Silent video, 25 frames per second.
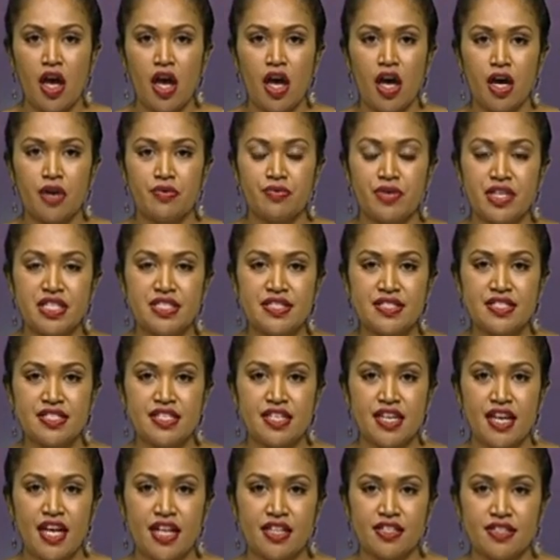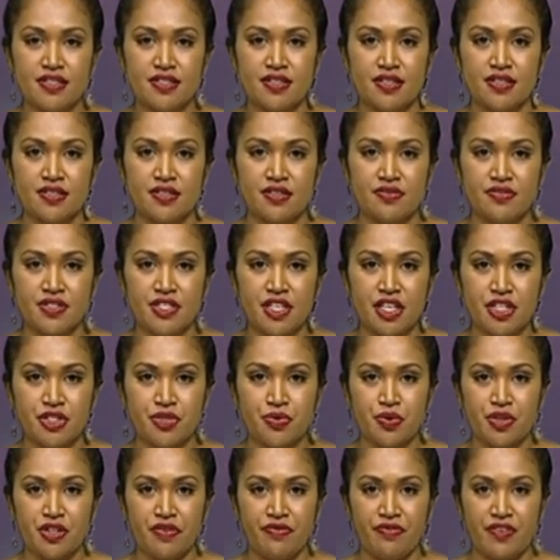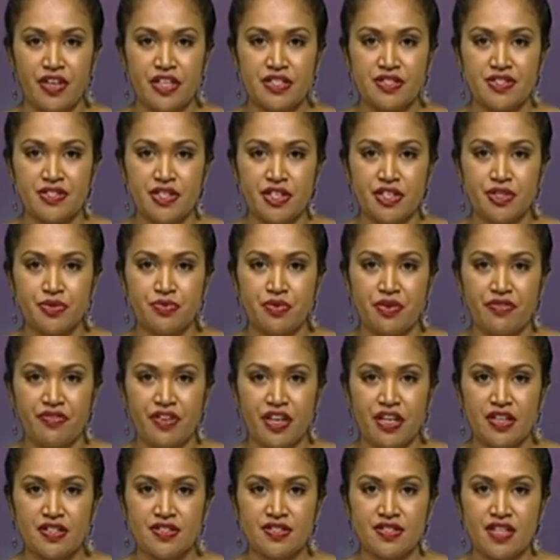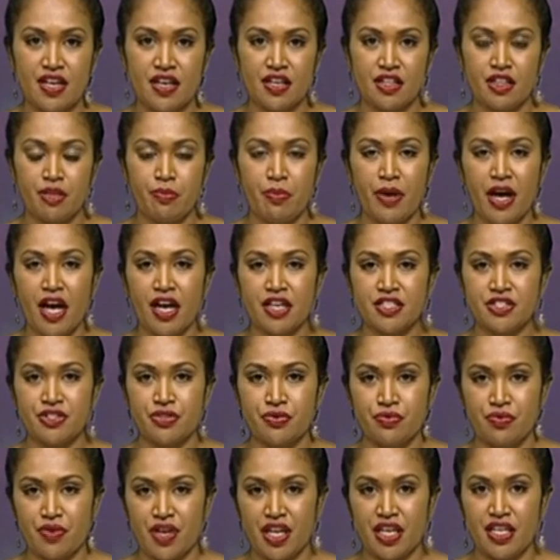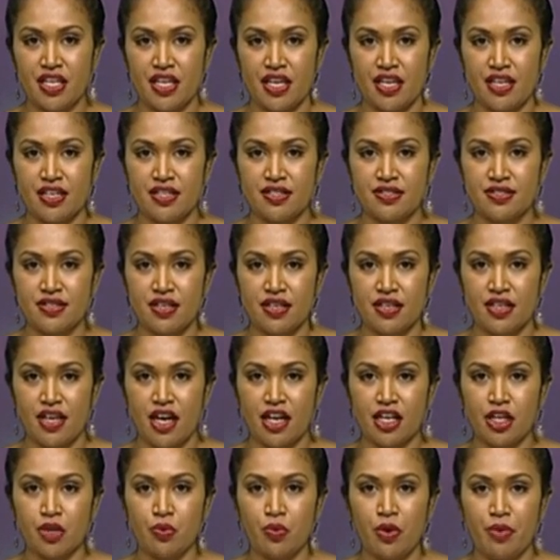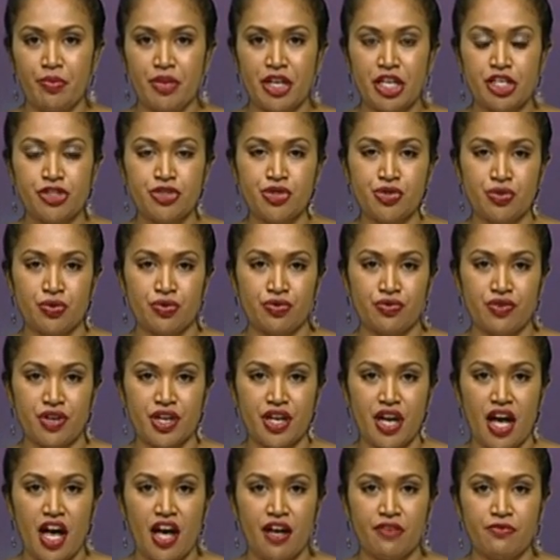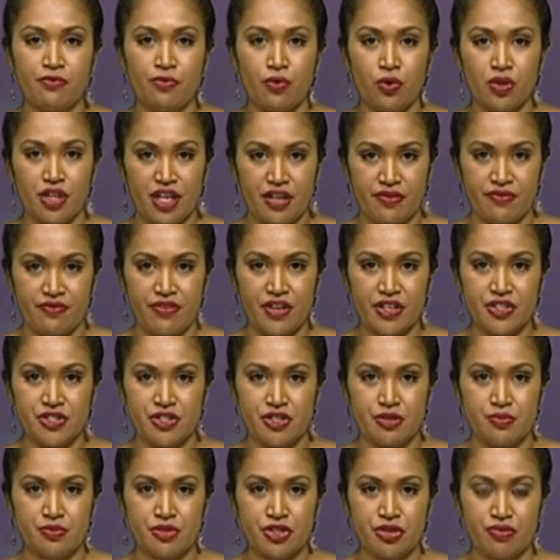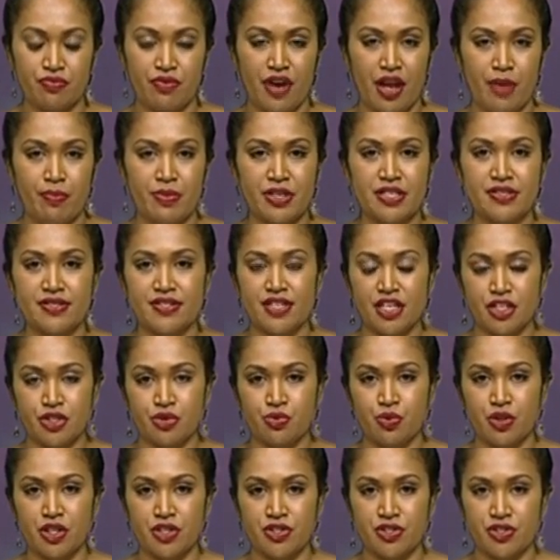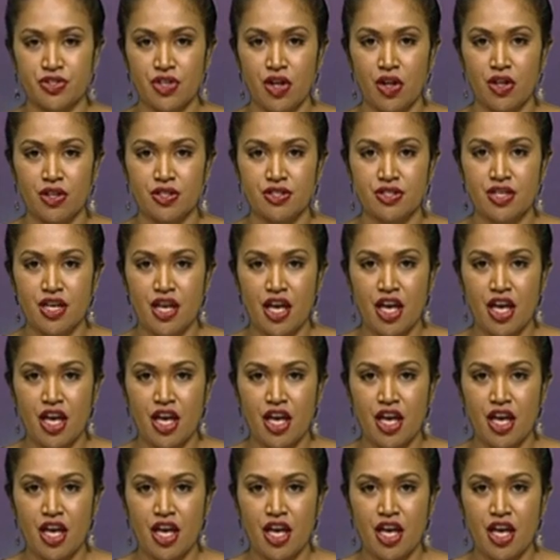A recent analysis of sexual offenses reveals that in the past 3 years, younger women and children are falling victim to rape and sexual assault.